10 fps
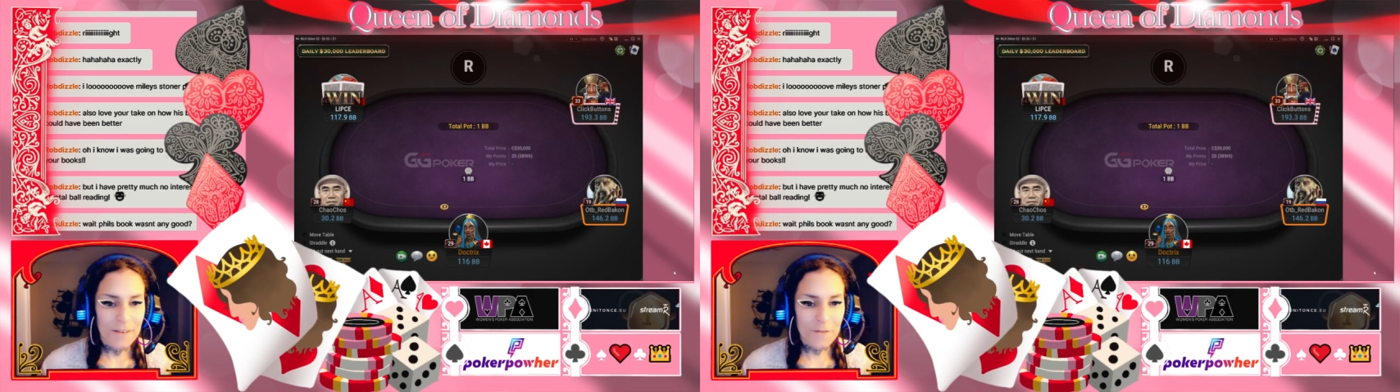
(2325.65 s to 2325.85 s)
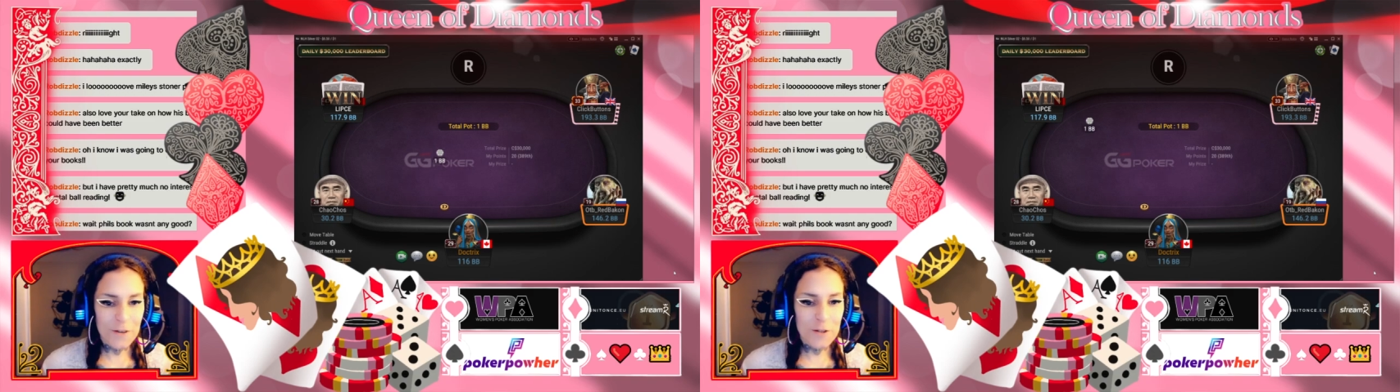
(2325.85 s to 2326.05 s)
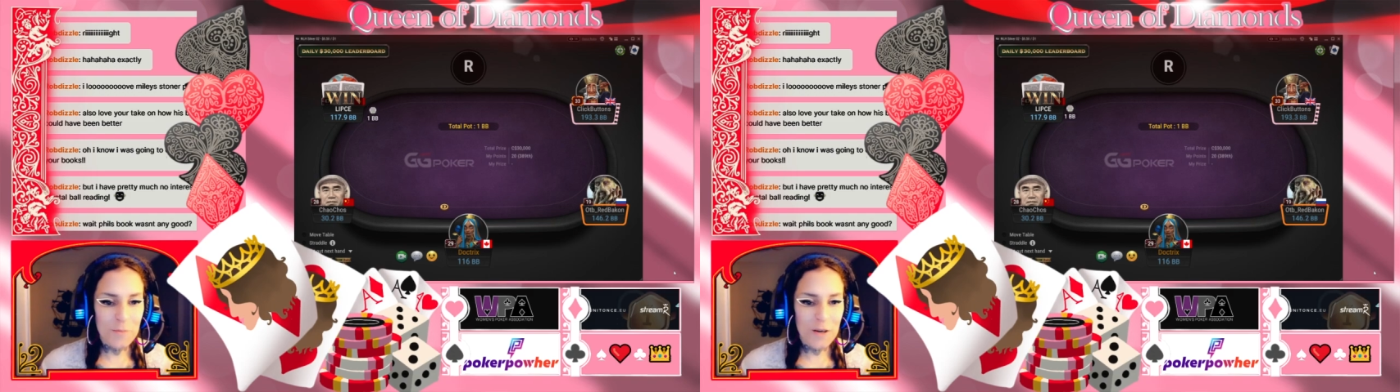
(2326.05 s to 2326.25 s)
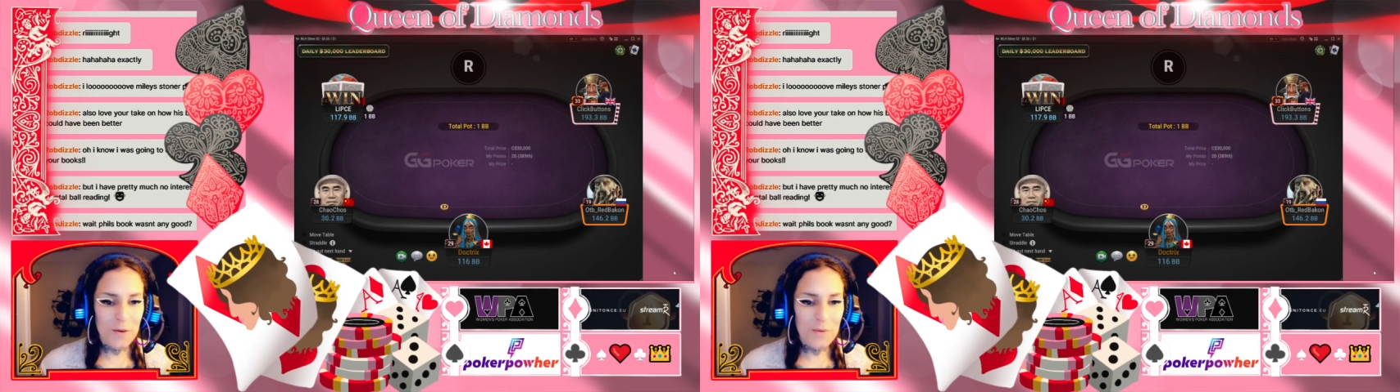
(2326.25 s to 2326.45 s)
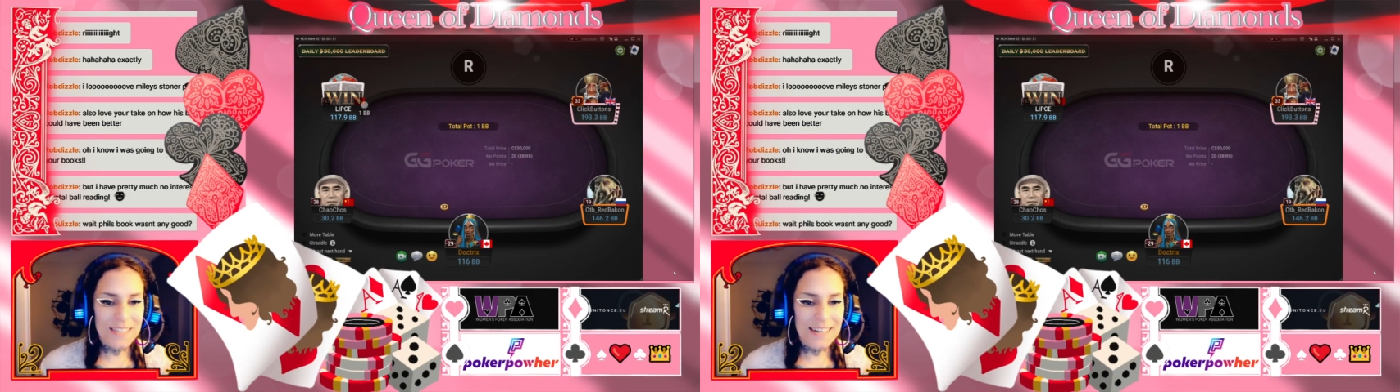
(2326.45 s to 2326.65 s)
Phil's
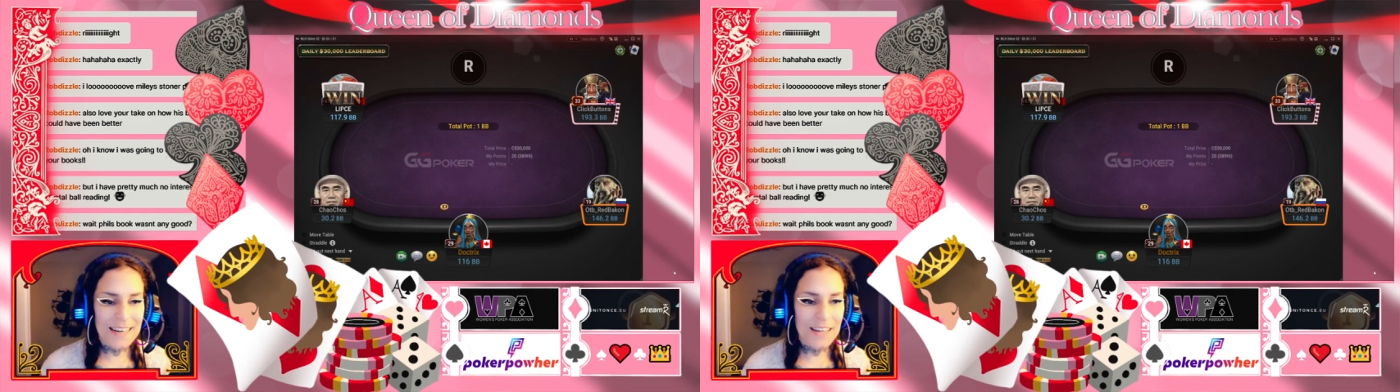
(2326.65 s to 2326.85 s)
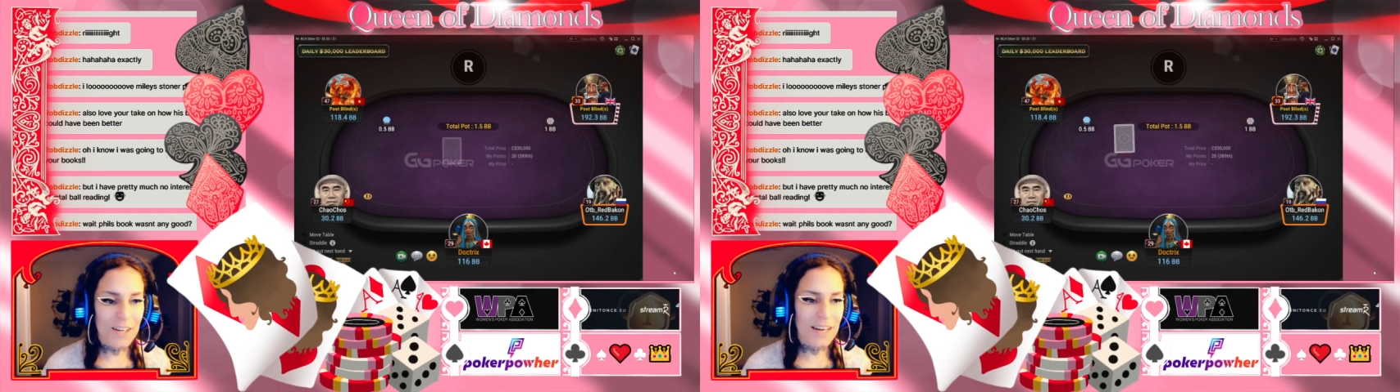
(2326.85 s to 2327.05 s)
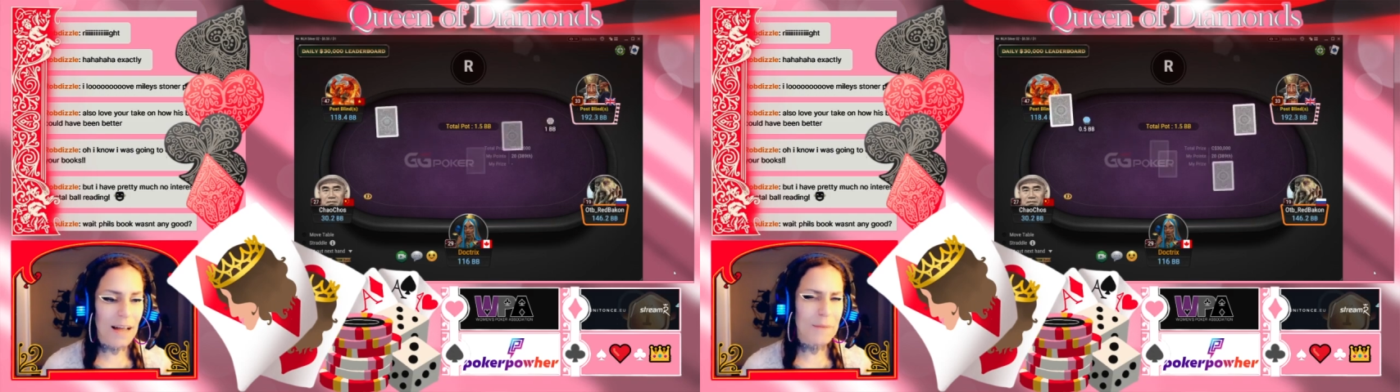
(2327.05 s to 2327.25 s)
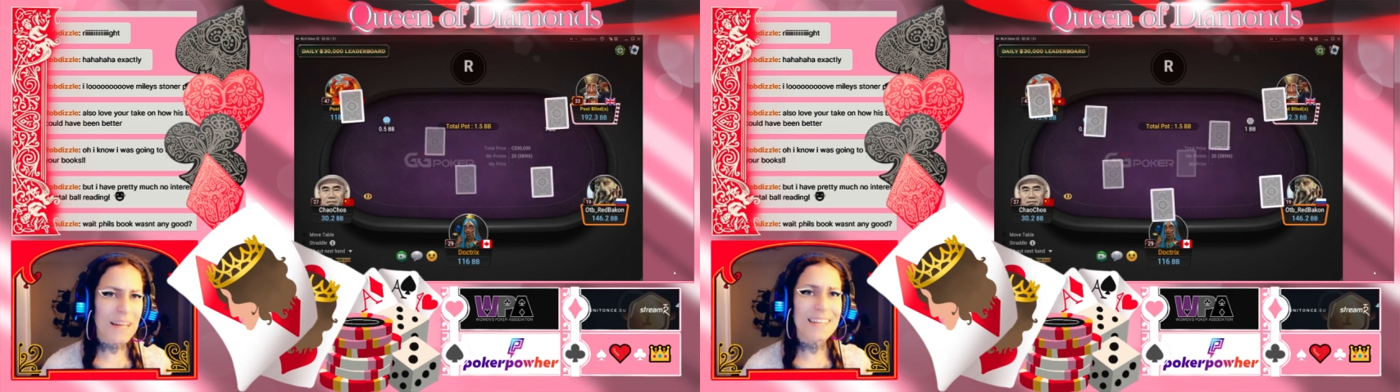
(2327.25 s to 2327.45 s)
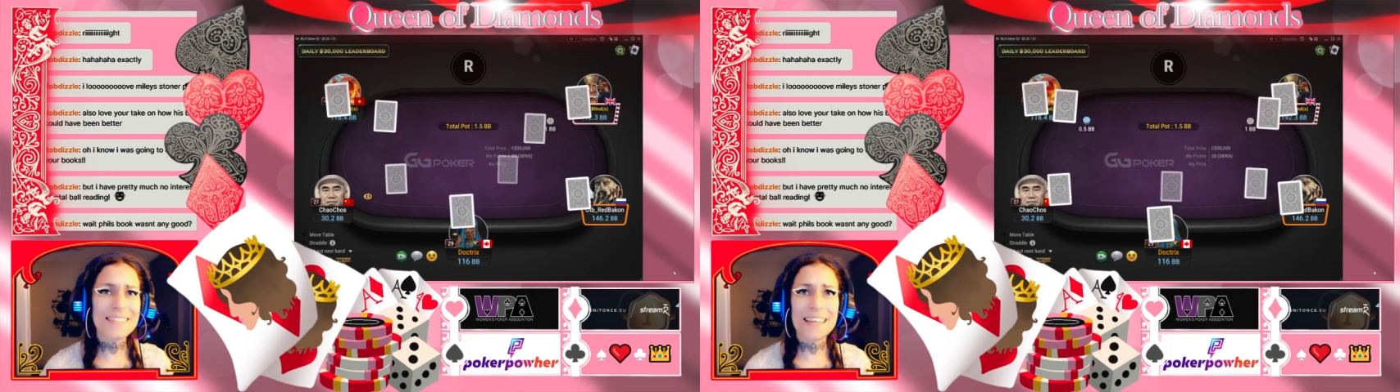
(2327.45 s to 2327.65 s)
book wasn't any good. I'm
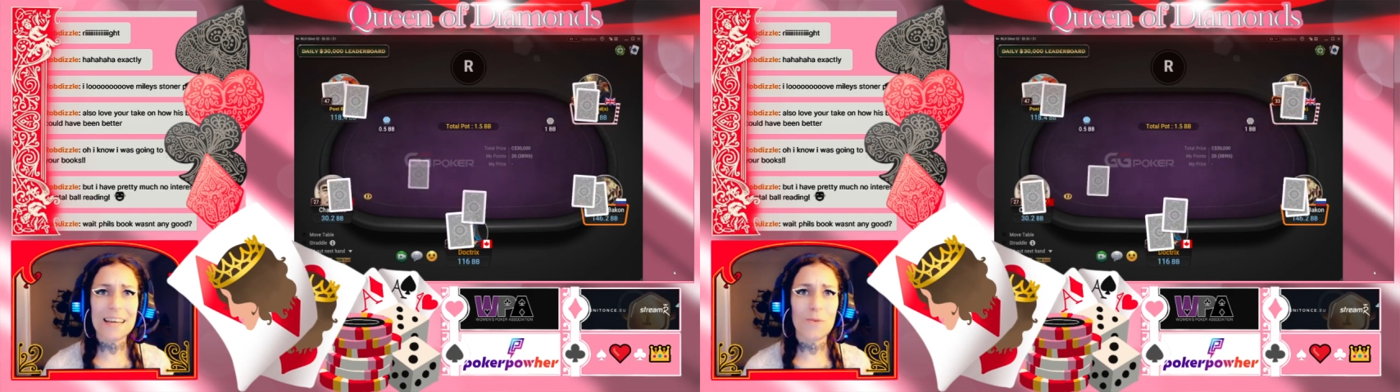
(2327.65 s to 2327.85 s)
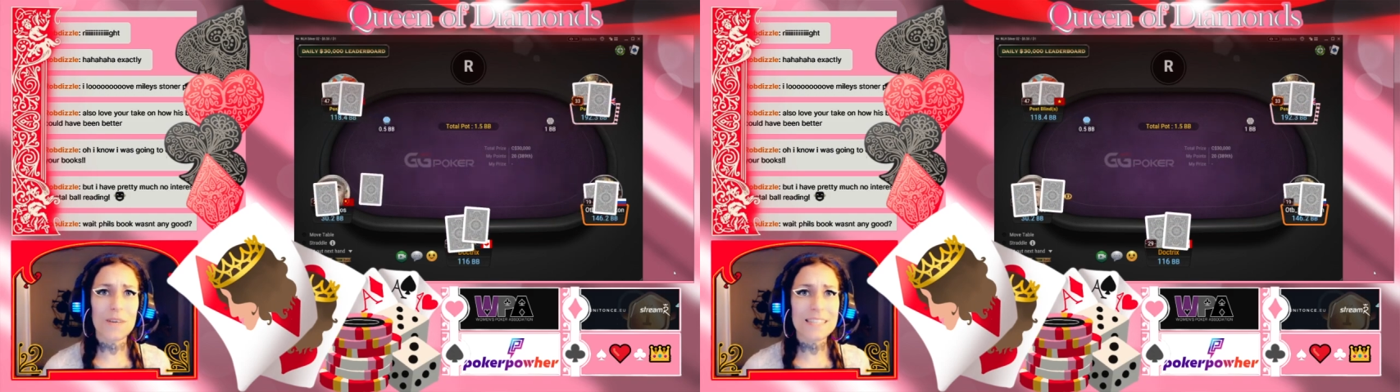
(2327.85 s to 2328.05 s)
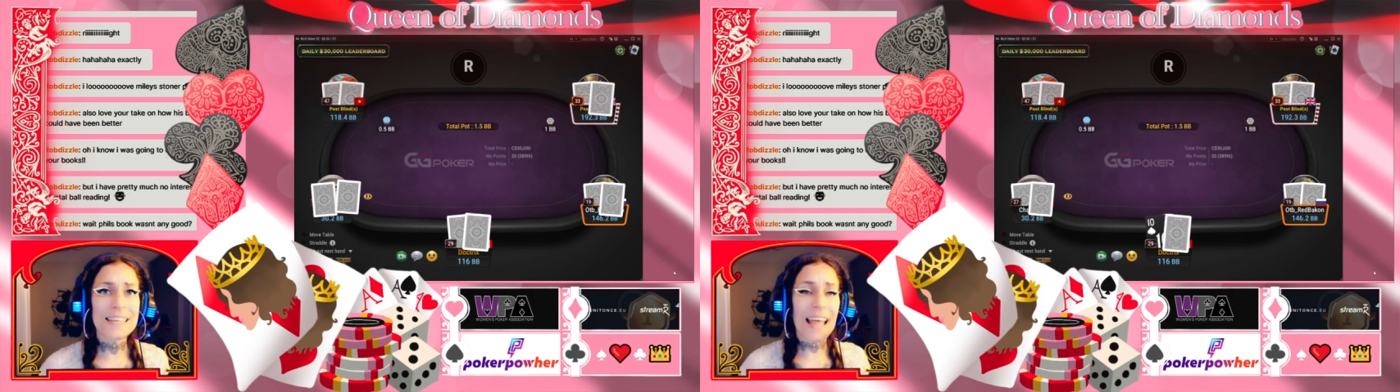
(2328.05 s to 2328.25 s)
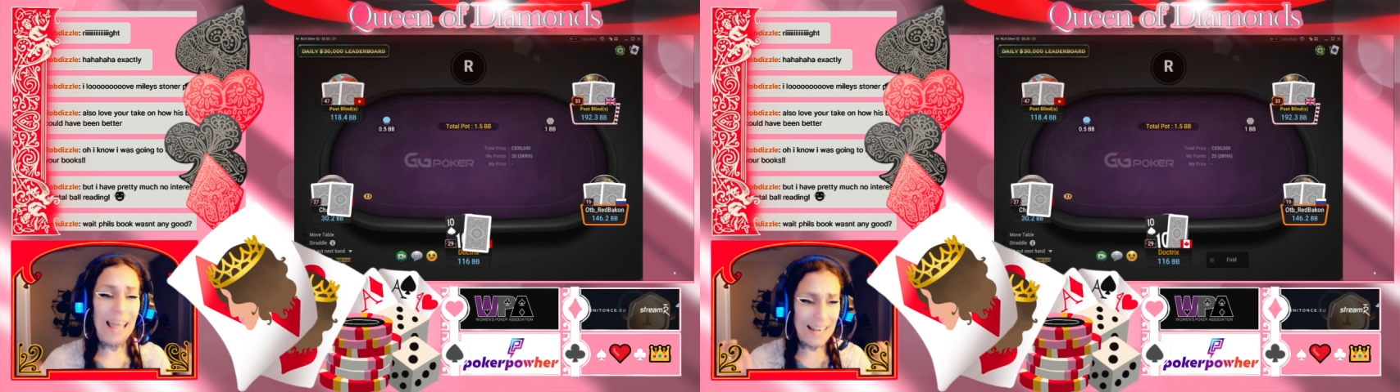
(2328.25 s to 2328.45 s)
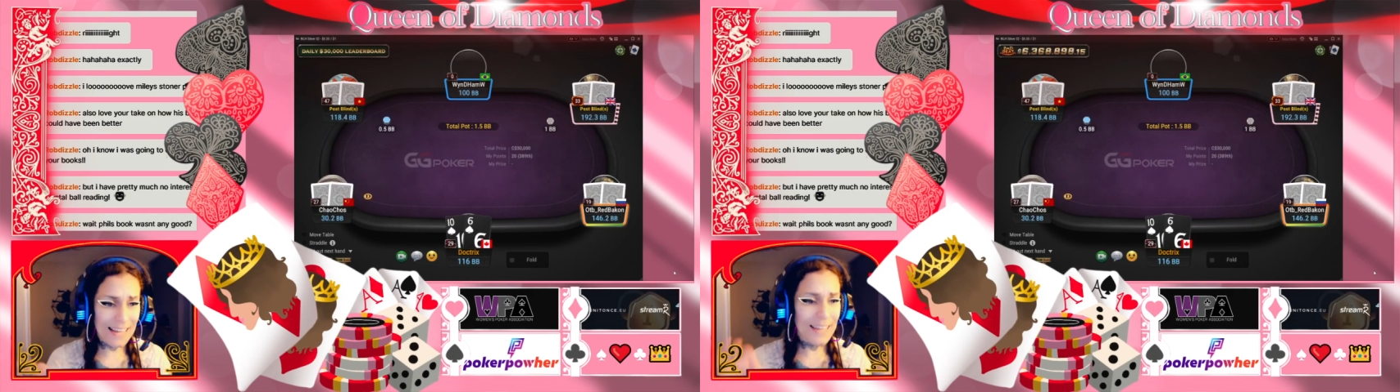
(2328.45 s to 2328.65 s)
not going to say it wasn't
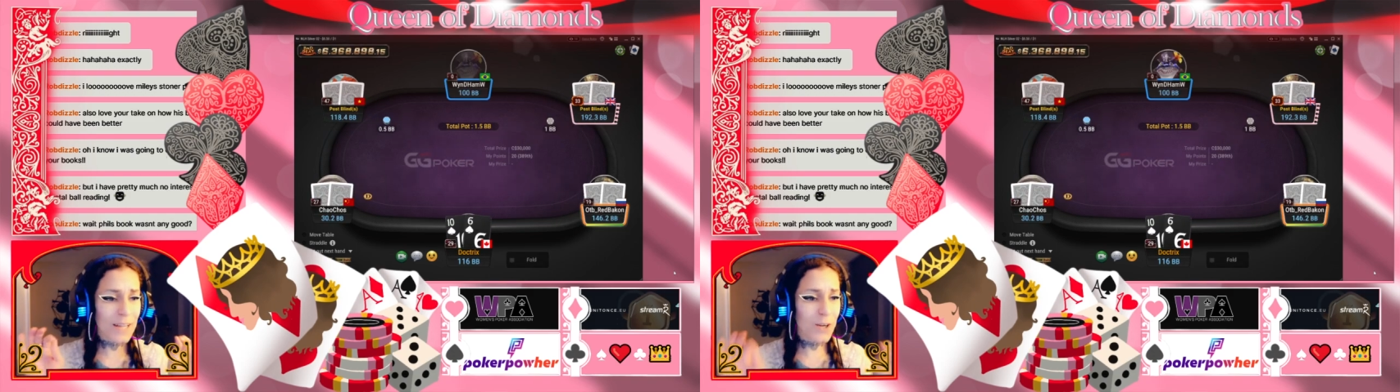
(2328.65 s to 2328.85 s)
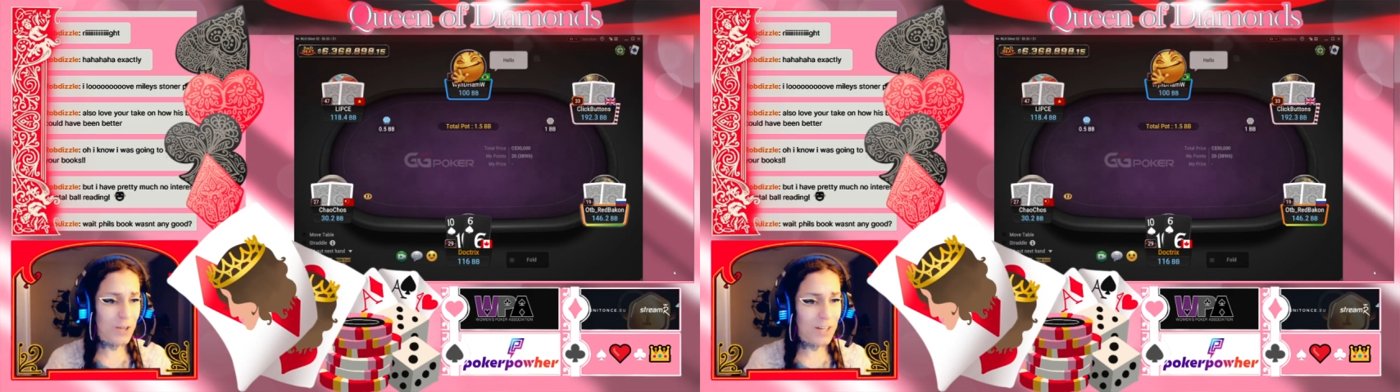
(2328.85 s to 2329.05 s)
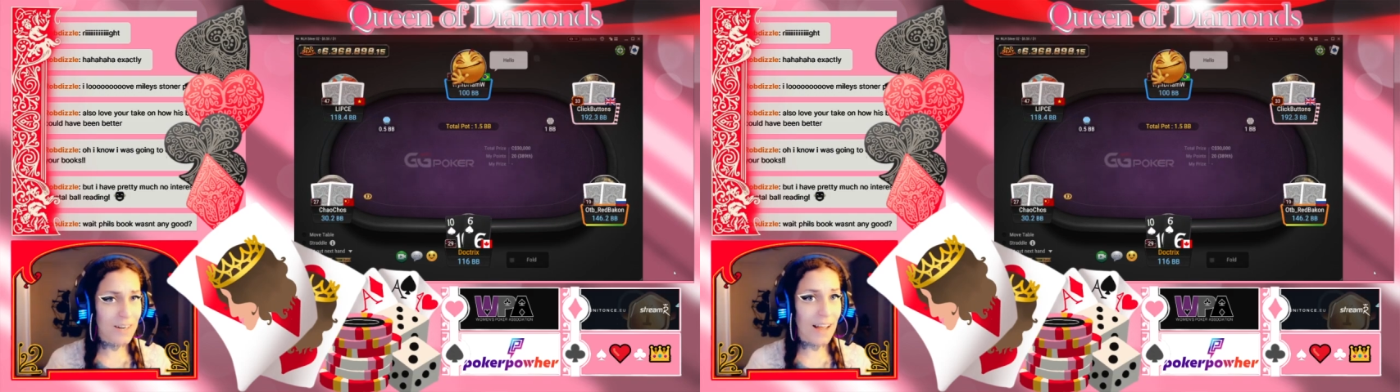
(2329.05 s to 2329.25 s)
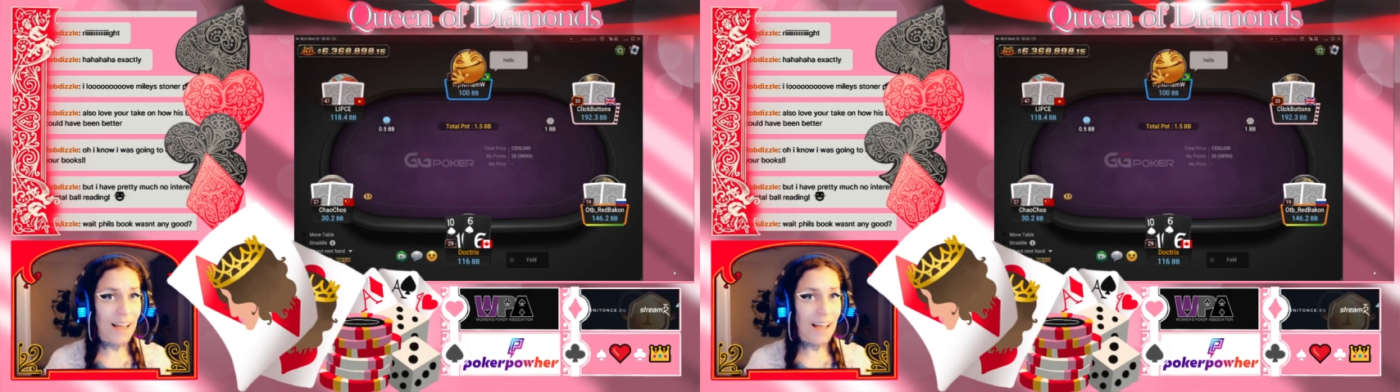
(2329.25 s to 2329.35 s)
any good.